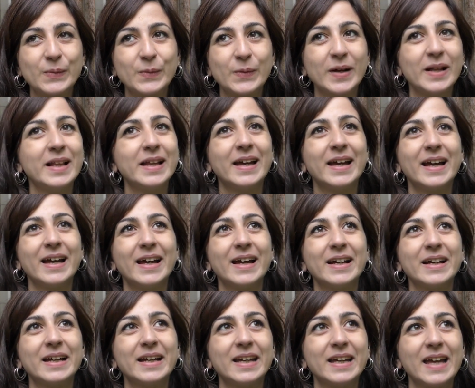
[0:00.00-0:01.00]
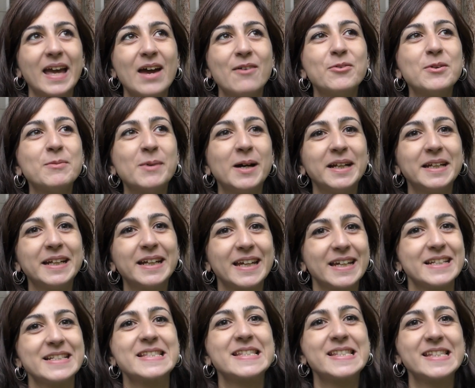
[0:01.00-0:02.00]
Well, everybody
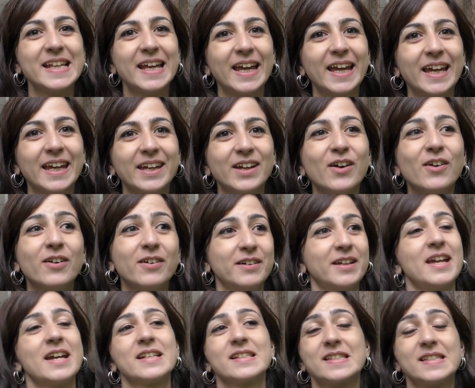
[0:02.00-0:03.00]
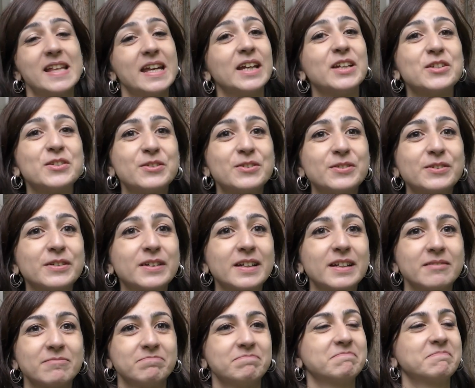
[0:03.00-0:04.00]
can say, yes, nature
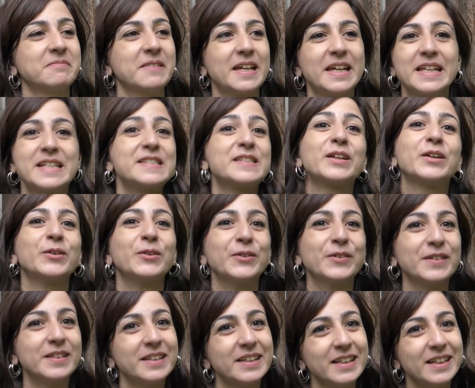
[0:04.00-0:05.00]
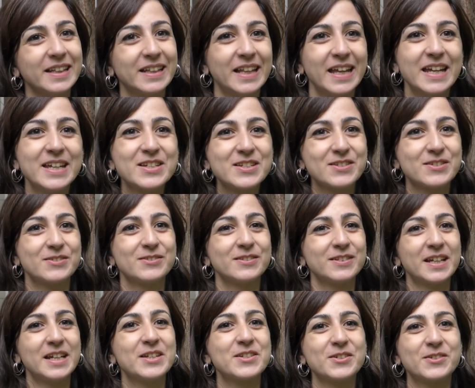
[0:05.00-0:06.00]
is good. Nature
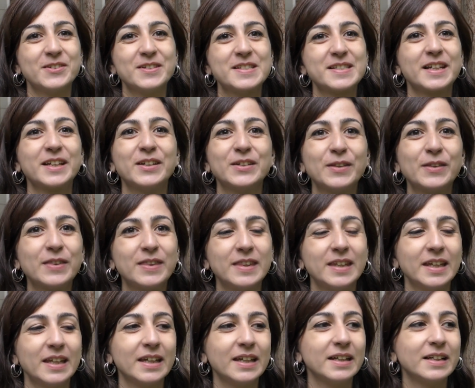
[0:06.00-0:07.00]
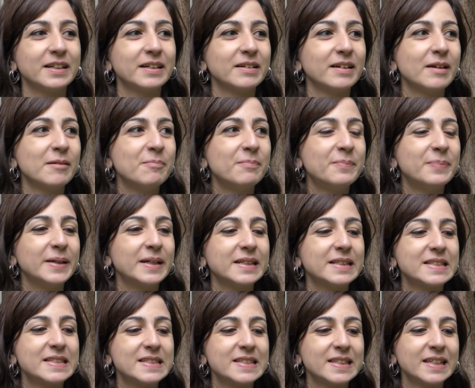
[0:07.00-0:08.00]
is a good thing.
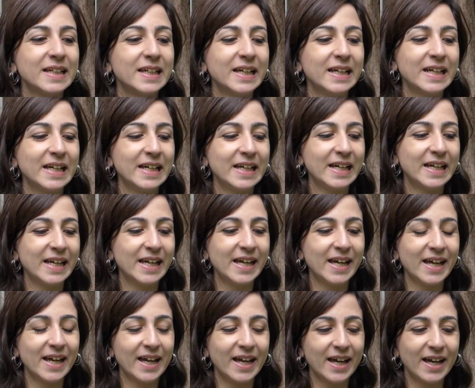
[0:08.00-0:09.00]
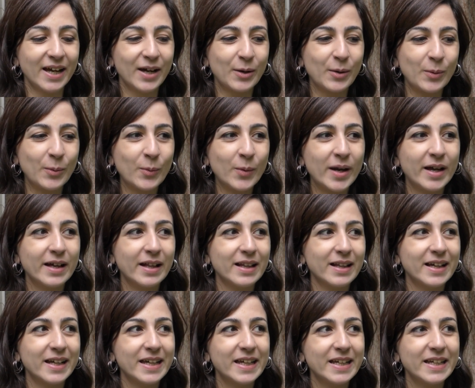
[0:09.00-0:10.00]
But, well,
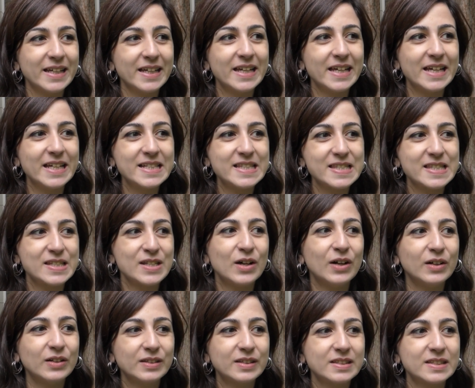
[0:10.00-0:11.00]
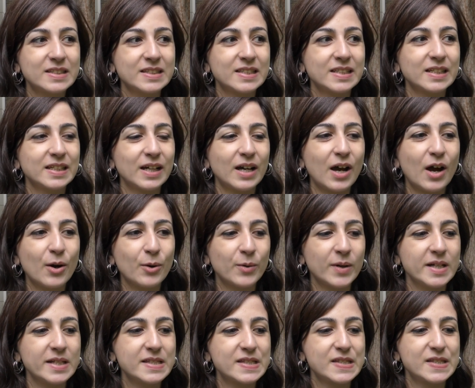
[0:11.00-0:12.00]
it's not
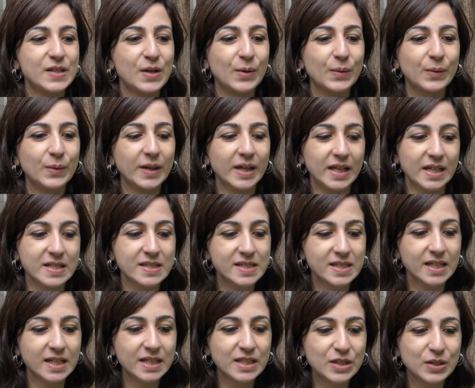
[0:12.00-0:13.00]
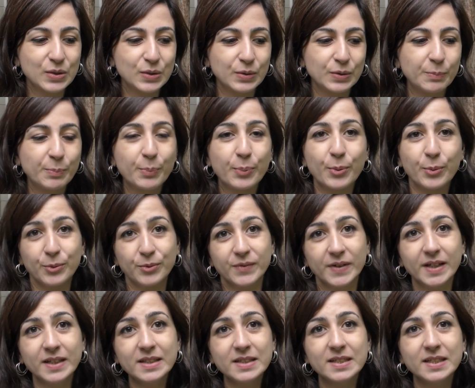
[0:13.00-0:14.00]
always so easy to prove
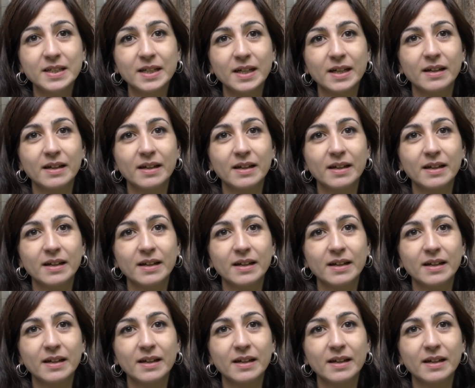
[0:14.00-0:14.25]
it.